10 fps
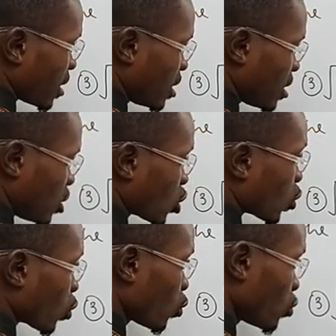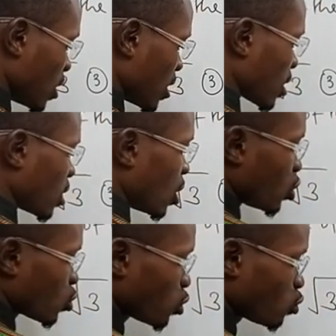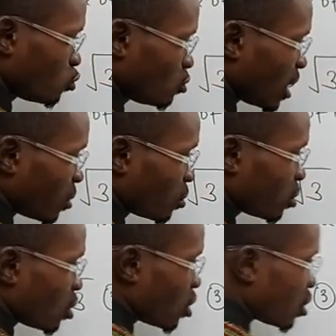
All right, this is closest. So what we do now,